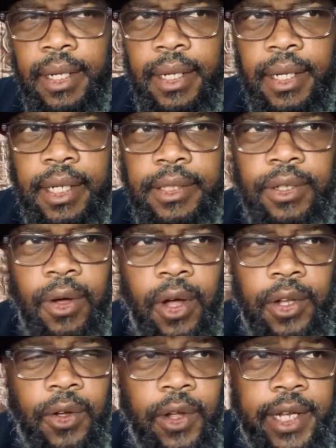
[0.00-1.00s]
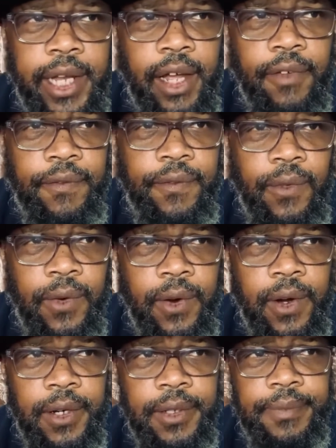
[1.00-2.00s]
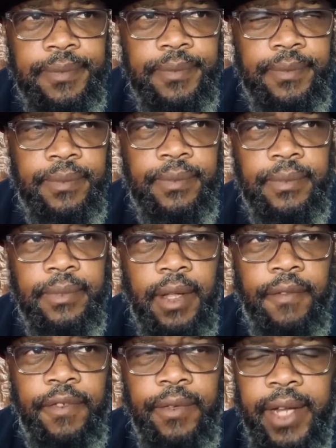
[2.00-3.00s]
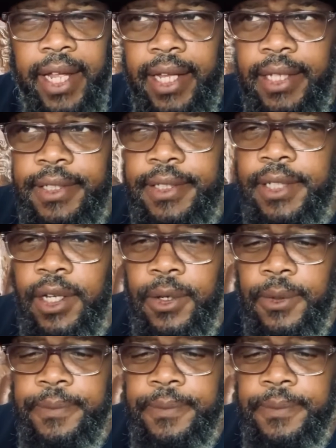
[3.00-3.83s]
is going on now for a few days. So